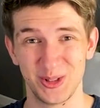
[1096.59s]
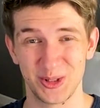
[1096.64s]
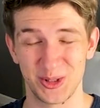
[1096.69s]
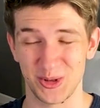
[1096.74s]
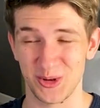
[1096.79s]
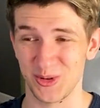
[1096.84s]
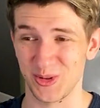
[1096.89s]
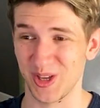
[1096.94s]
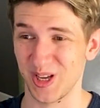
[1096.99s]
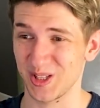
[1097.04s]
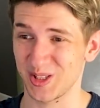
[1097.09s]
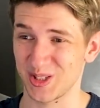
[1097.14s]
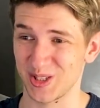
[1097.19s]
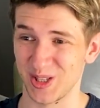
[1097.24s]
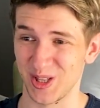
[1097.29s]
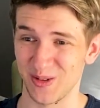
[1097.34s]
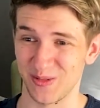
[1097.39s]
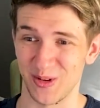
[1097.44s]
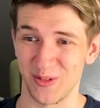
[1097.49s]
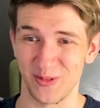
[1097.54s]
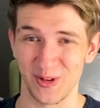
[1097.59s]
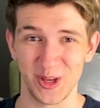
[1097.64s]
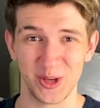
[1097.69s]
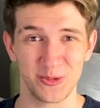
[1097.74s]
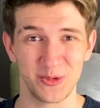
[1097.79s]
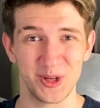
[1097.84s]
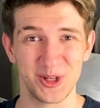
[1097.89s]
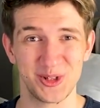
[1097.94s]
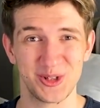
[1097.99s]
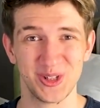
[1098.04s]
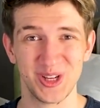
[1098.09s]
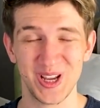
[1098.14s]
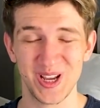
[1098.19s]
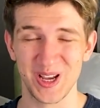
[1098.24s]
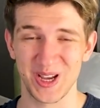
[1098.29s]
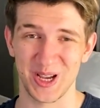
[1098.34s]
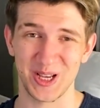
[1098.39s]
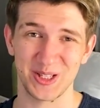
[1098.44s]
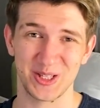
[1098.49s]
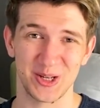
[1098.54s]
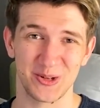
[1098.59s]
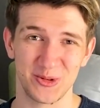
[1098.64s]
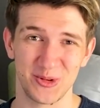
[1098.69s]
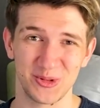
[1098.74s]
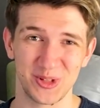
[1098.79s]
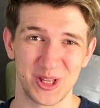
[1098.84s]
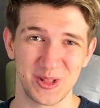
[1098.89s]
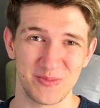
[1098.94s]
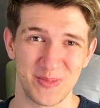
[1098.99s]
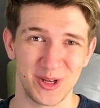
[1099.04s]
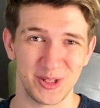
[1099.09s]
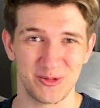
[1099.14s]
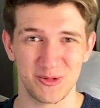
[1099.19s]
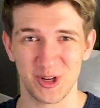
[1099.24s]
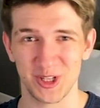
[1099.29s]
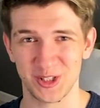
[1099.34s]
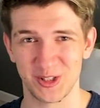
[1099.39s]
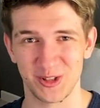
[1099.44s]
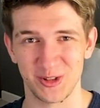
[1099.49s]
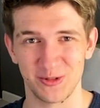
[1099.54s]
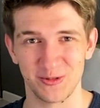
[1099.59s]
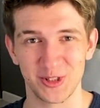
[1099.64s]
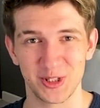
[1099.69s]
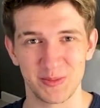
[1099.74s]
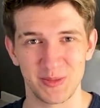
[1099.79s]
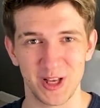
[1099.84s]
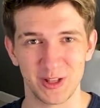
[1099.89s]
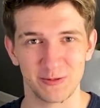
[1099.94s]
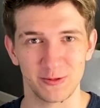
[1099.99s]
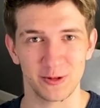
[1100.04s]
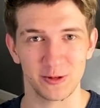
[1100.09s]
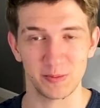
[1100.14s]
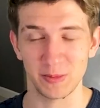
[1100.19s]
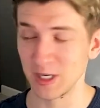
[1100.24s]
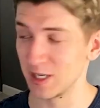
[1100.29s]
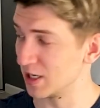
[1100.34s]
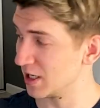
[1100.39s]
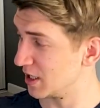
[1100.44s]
so that's another thing which has eroded my trust into this platform.